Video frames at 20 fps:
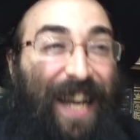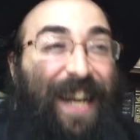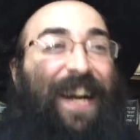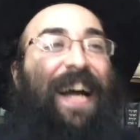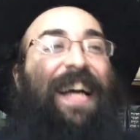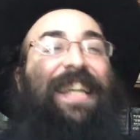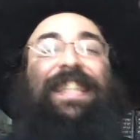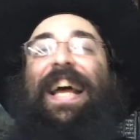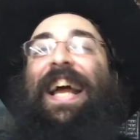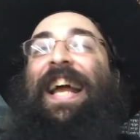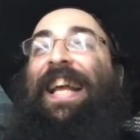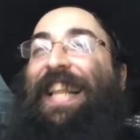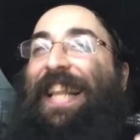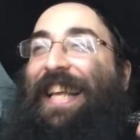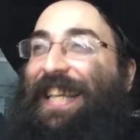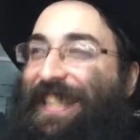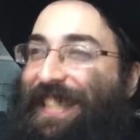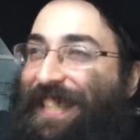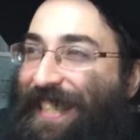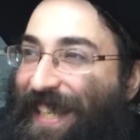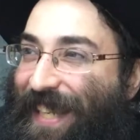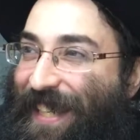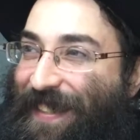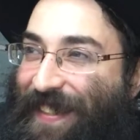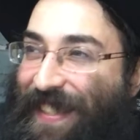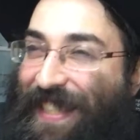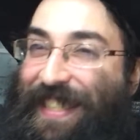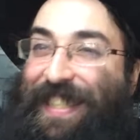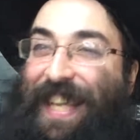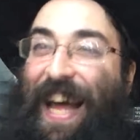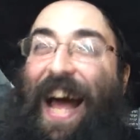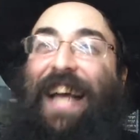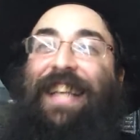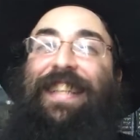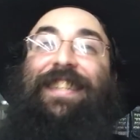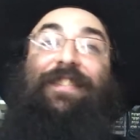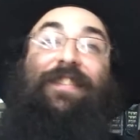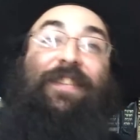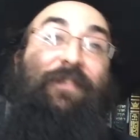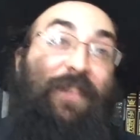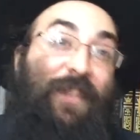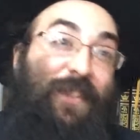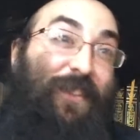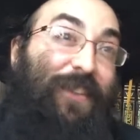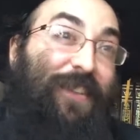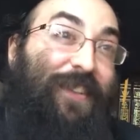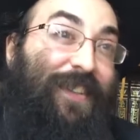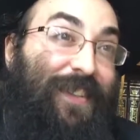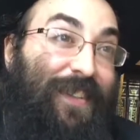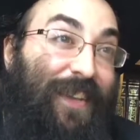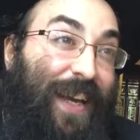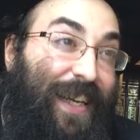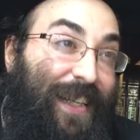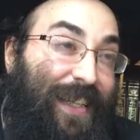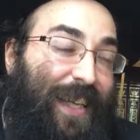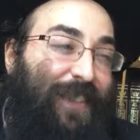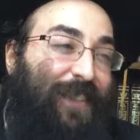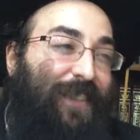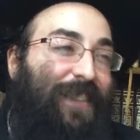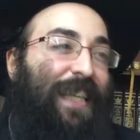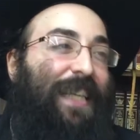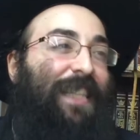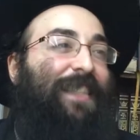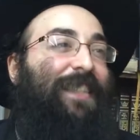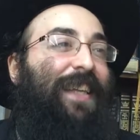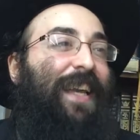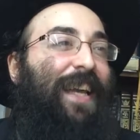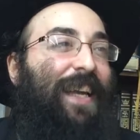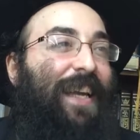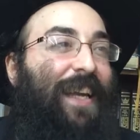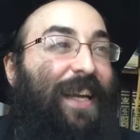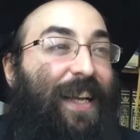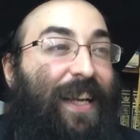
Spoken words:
They say, Mezuk, that's what they say.